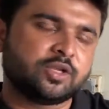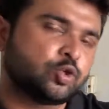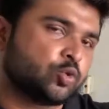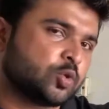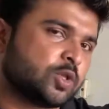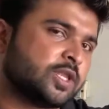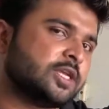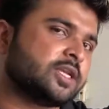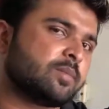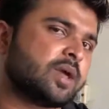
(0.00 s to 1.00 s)
issues on
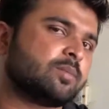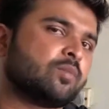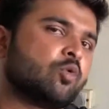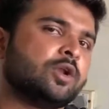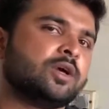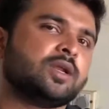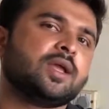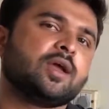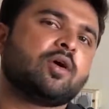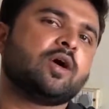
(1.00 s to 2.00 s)
the India-Myanmar border.
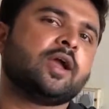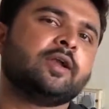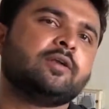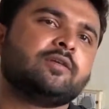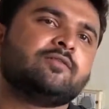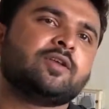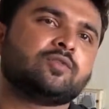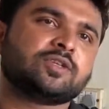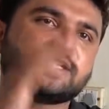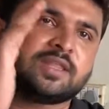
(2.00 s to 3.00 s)
And
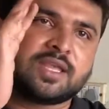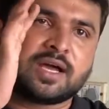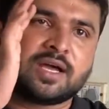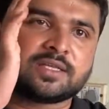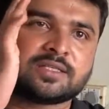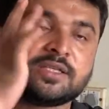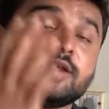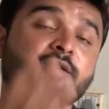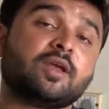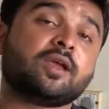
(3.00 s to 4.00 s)
one question they asked,
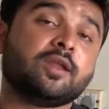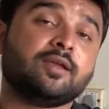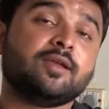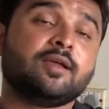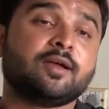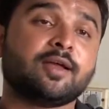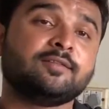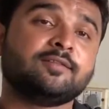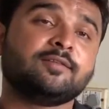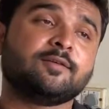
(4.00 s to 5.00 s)
yes, again,
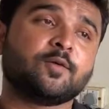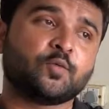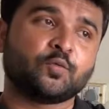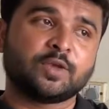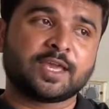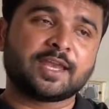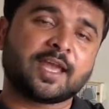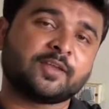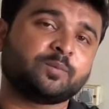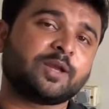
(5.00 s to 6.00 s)
as we
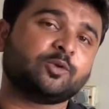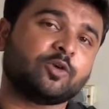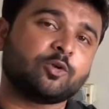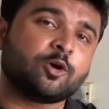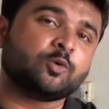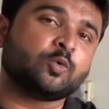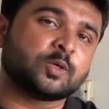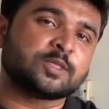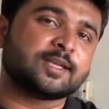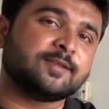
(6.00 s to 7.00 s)
can expect 1 or 2
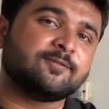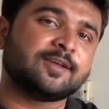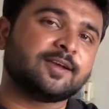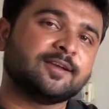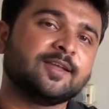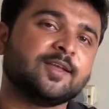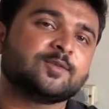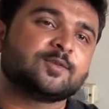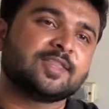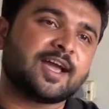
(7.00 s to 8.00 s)
questions difficult.
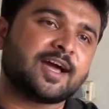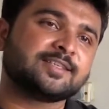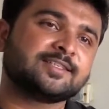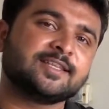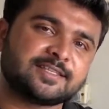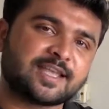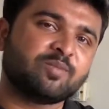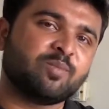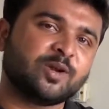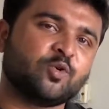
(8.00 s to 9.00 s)
So they asked this
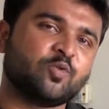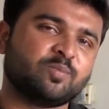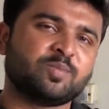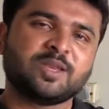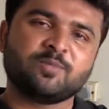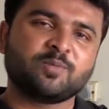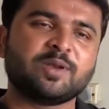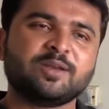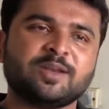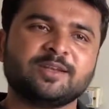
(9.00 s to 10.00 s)
cyber dome. Many
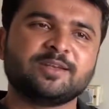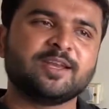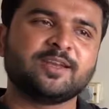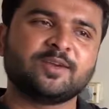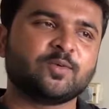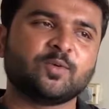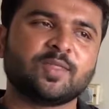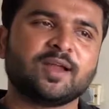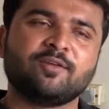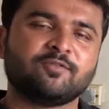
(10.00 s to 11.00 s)
people didn't
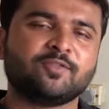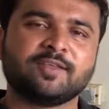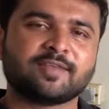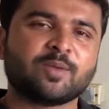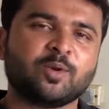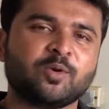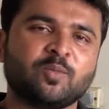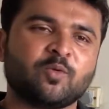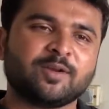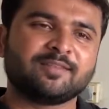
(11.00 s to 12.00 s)
know the cyber
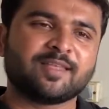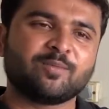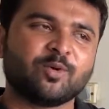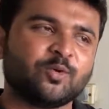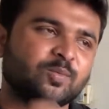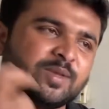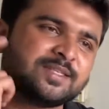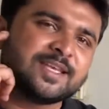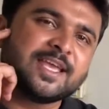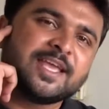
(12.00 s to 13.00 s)
dome, what the cyber dome
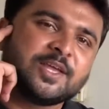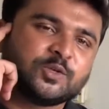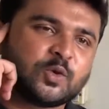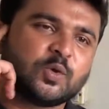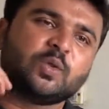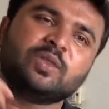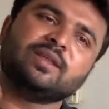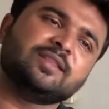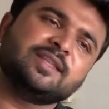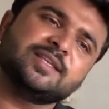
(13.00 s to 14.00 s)
is. So
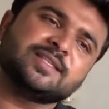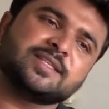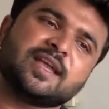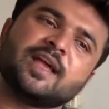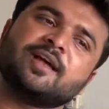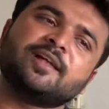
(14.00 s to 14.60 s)
these